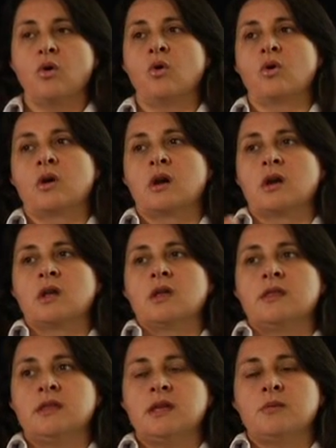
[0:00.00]
or
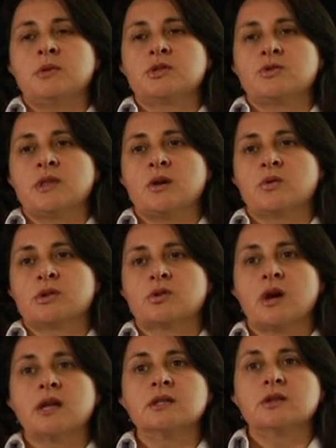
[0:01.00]
the imagery that we're
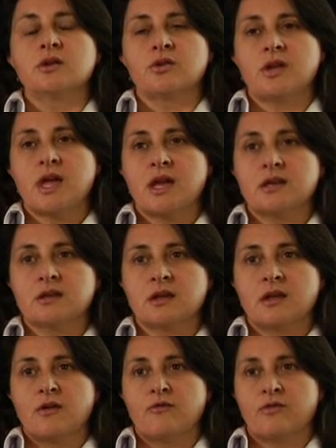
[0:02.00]
trying to create
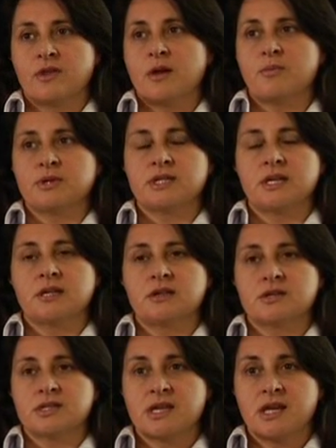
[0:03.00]
for that
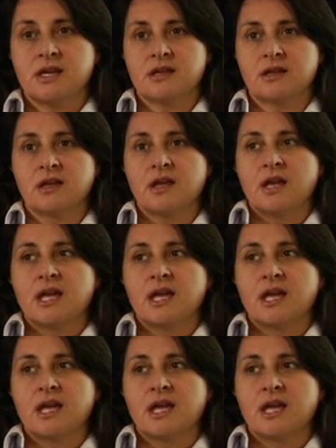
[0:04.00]
particular scene